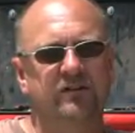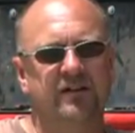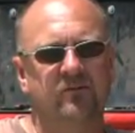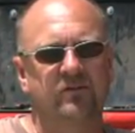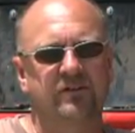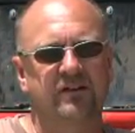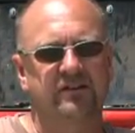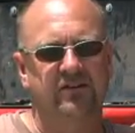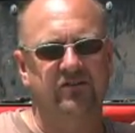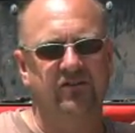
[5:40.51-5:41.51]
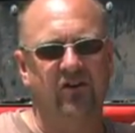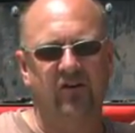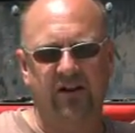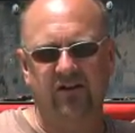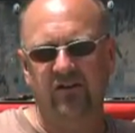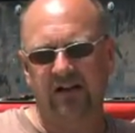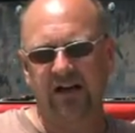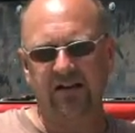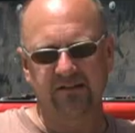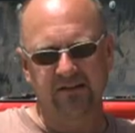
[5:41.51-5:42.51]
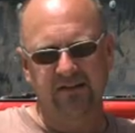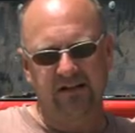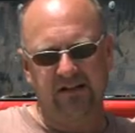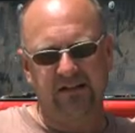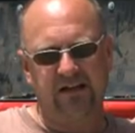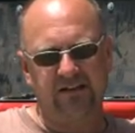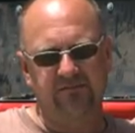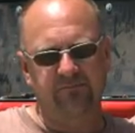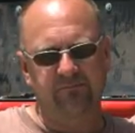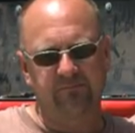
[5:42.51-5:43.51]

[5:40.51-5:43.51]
It would continue to go. I know a lot of